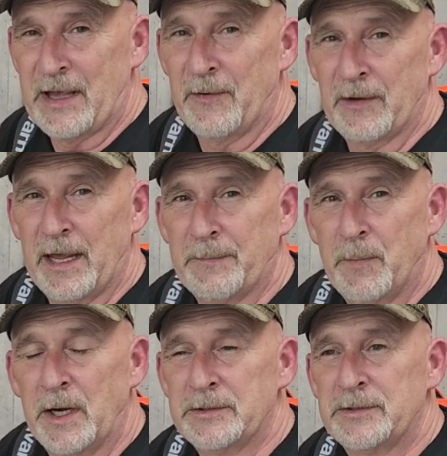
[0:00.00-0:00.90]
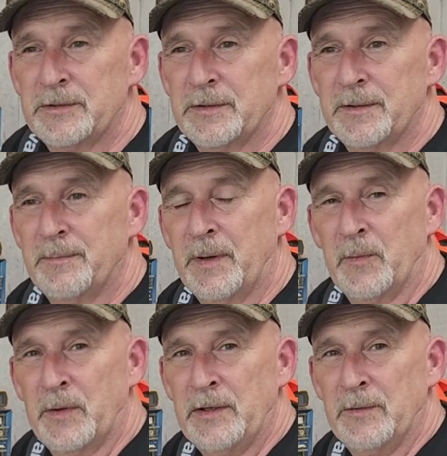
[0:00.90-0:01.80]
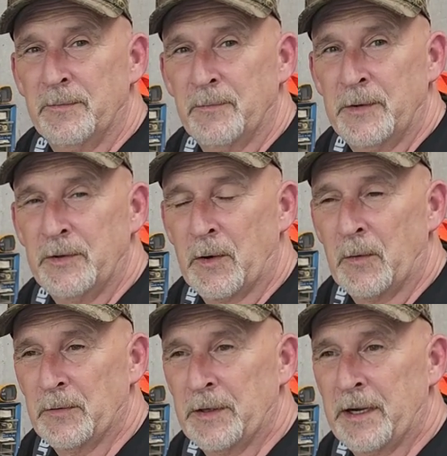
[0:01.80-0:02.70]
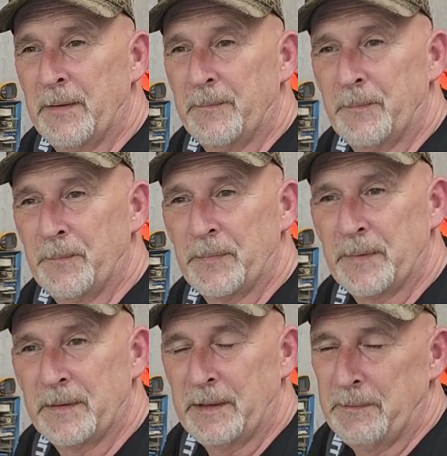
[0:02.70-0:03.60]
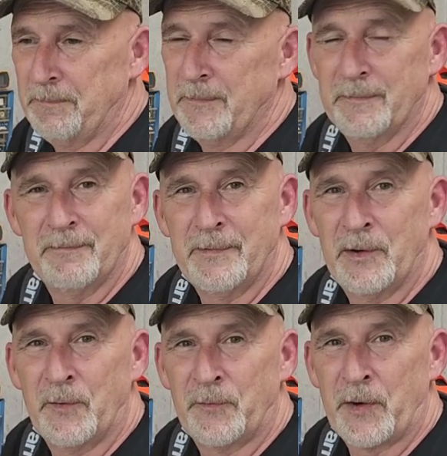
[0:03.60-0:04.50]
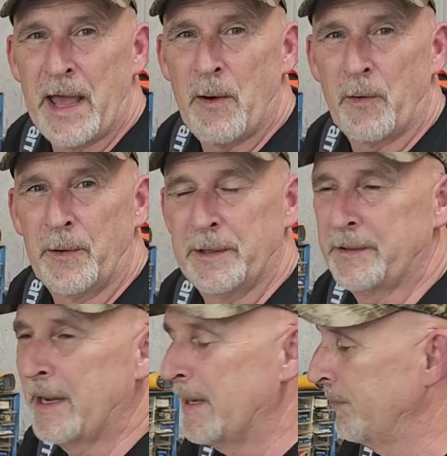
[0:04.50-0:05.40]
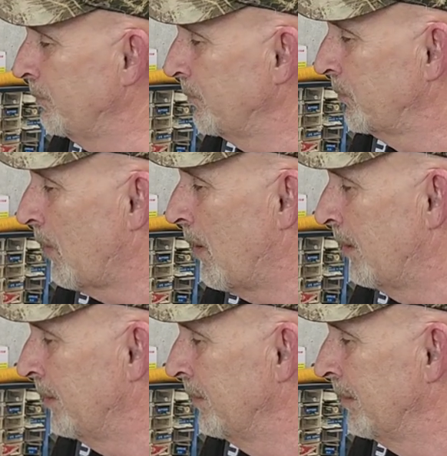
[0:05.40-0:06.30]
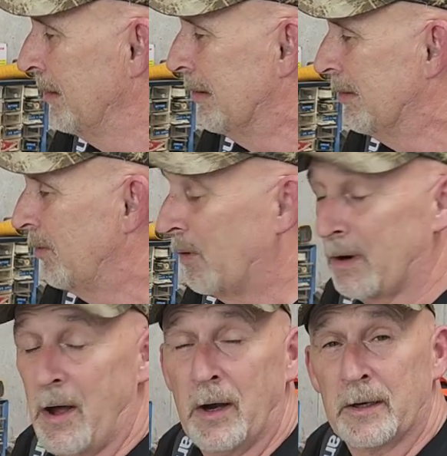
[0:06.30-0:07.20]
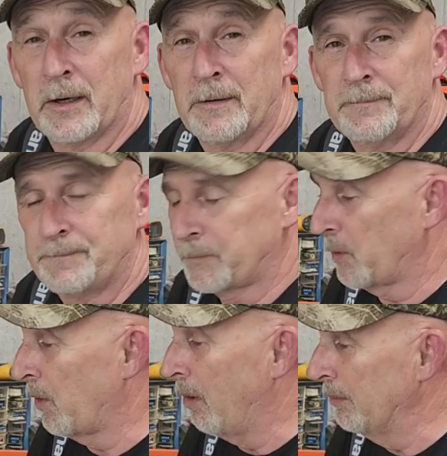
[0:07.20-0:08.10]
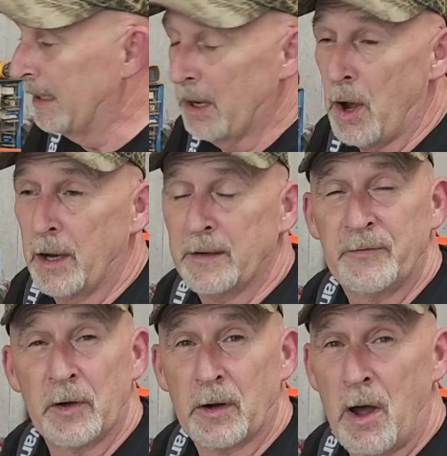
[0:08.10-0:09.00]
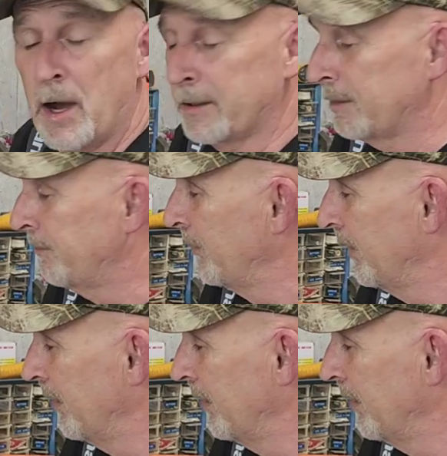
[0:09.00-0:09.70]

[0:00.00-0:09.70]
sound like much, but when you when you're holding it up you know, for an hour at a time, sawing or longer, or all day long if you're a logger,